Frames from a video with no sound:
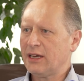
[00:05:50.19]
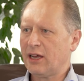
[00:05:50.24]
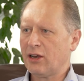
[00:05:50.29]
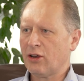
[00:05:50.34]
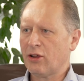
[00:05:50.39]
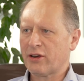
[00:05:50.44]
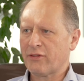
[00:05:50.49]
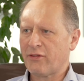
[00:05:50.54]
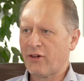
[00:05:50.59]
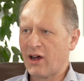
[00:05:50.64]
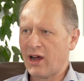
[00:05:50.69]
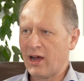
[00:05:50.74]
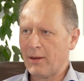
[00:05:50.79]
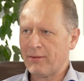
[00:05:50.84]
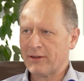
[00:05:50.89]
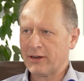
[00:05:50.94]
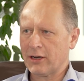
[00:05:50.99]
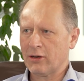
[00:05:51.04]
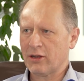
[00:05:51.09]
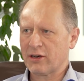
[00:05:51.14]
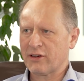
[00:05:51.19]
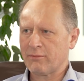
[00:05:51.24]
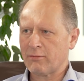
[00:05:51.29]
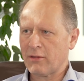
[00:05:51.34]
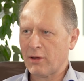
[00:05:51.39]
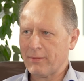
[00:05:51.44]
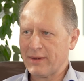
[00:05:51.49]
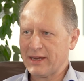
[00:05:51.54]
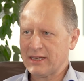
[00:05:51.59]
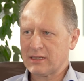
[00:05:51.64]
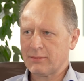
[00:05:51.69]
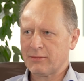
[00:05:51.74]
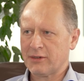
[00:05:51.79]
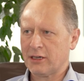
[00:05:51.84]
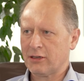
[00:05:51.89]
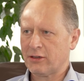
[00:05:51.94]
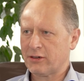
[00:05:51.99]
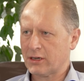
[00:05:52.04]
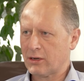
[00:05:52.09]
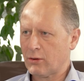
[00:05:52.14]
A lot of hype and a lot of momentum and
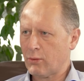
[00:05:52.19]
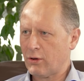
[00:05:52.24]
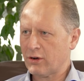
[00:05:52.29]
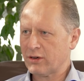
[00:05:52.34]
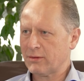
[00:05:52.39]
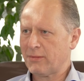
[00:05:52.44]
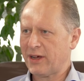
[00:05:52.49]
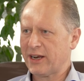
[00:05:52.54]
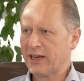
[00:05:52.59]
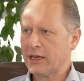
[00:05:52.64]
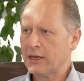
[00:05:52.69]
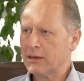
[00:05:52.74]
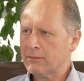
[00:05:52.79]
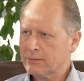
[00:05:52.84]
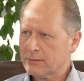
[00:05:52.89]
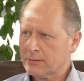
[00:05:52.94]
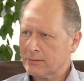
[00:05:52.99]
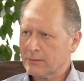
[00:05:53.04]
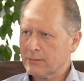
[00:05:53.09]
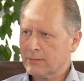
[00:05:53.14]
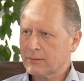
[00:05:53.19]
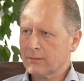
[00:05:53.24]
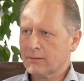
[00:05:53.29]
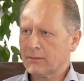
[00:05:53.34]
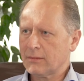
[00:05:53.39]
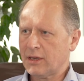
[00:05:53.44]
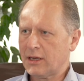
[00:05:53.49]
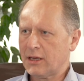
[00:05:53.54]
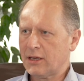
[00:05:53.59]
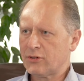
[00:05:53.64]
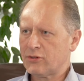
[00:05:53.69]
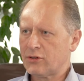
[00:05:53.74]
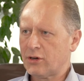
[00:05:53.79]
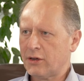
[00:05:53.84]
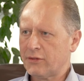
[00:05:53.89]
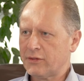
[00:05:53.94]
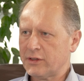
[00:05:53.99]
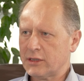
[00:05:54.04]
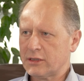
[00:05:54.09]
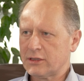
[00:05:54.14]
a lot of quant money
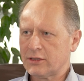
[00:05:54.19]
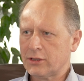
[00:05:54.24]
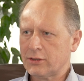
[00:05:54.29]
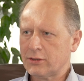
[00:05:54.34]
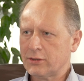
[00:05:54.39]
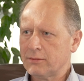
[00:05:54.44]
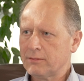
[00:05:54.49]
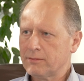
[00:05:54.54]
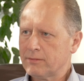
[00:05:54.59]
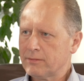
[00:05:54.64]
driving it too.